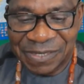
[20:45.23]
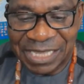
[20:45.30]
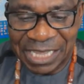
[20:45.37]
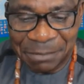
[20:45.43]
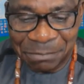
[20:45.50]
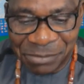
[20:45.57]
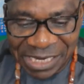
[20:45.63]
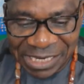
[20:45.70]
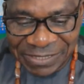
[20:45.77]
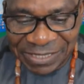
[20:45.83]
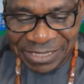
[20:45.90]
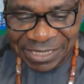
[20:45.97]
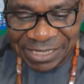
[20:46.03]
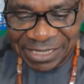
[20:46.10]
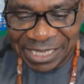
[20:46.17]
A
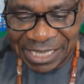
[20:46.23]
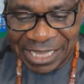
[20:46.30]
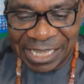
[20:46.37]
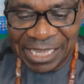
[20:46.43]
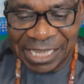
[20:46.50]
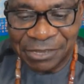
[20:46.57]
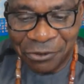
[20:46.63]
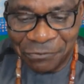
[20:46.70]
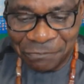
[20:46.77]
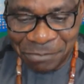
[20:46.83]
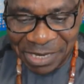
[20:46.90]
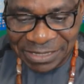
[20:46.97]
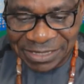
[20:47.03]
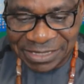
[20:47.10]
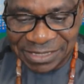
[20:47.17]

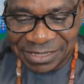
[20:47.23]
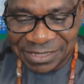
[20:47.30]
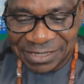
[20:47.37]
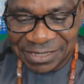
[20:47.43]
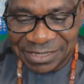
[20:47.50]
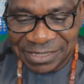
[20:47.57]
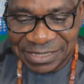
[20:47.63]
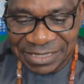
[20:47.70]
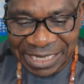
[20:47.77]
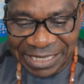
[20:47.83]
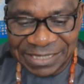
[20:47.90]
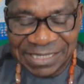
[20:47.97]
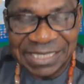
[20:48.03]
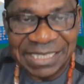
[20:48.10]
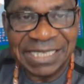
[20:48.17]
government
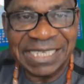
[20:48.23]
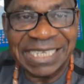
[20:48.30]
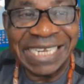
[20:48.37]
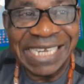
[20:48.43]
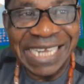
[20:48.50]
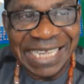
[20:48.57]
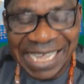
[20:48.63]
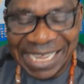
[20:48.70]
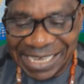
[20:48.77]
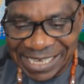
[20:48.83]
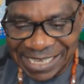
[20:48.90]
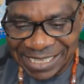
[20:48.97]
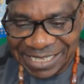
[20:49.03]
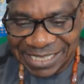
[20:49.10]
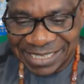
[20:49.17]
that
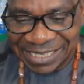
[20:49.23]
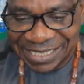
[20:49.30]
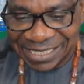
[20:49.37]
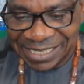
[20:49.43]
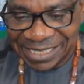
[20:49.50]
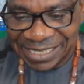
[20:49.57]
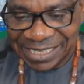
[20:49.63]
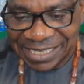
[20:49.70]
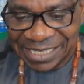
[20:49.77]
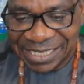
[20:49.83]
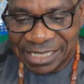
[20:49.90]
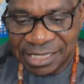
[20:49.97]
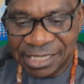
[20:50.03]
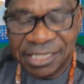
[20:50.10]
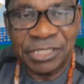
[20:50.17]
illegally
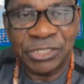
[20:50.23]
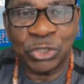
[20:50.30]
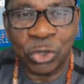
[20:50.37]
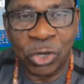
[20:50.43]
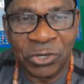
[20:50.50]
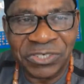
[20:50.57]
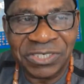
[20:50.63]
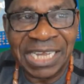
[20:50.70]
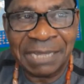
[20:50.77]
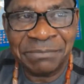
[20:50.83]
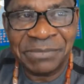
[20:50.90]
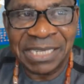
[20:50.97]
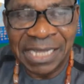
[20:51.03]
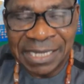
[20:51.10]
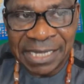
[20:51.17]
drugged
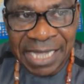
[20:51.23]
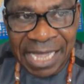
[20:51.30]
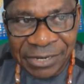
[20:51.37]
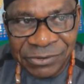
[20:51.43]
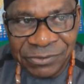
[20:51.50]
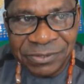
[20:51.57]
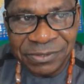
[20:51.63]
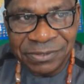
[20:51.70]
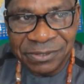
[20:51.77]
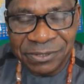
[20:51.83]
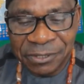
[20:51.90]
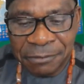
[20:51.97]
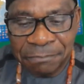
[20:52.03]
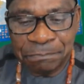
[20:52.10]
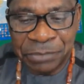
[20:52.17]
Nnamdi Kanu,
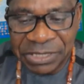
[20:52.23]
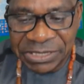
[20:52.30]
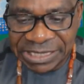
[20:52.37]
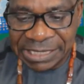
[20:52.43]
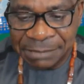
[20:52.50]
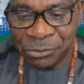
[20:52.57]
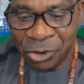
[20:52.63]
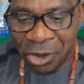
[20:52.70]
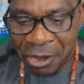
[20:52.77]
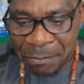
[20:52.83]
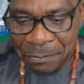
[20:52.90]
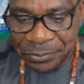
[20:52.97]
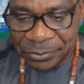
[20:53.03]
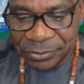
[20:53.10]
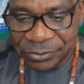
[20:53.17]
beat him
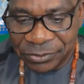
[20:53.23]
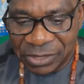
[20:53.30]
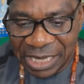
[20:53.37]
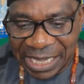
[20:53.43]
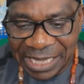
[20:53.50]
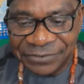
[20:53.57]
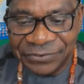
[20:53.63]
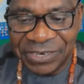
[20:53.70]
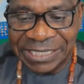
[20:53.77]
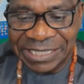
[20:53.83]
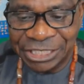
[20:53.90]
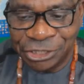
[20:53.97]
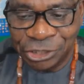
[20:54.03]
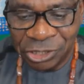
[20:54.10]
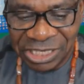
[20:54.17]
up, and
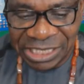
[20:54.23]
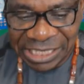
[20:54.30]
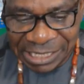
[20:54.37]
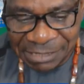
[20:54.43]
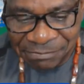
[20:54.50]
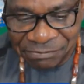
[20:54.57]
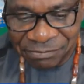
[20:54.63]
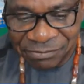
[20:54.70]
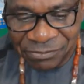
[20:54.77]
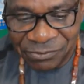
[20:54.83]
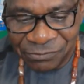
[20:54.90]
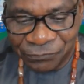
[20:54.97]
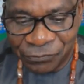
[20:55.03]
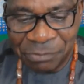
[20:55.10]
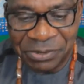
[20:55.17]
renditioned him
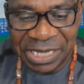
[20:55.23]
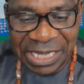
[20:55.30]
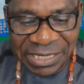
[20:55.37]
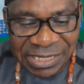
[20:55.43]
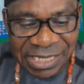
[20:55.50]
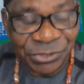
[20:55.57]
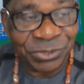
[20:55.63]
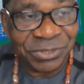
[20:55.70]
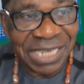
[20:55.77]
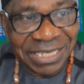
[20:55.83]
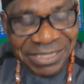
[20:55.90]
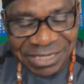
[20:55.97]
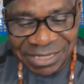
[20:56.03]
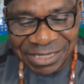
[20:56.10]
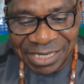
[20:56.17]
from Kenya to
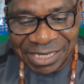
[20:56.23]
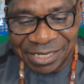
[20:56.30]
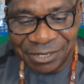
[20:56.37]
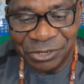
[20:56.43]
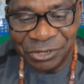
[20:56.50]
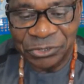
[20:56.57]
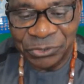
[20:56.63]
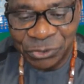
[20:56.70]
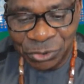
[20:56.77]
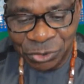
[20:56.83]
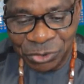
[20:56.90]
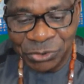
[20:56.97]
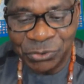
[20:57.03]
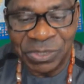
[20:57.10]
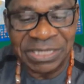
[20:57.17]
Nigeria on
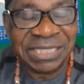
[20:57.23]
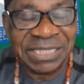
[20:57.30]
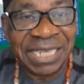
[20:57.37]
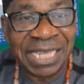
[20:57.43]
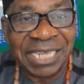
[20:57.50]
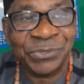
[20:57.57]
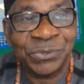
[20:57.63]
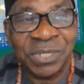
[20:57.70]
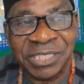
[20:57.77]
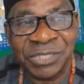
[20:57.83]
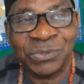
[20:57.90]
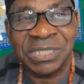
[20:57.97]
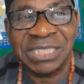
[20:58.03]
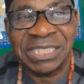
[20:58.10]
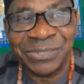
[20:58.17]
June 29,
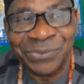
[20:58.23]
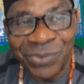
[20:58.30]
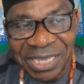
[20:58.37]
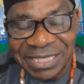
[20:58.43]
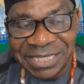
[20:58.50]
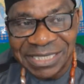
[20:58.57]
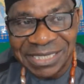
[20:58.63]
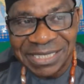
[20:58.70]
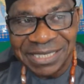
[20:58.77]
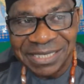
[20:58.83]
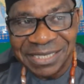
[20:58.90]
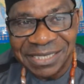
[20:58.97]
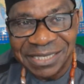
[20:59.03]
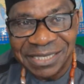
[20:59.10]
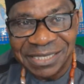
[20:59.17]
2021,
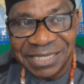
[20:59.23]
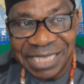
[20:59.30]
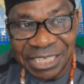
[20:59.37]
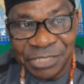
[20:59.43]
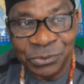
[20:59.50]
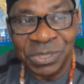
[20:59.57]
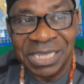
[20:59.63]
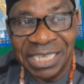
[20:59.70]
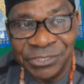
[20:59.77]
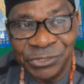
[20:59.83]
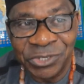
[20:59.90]
that we get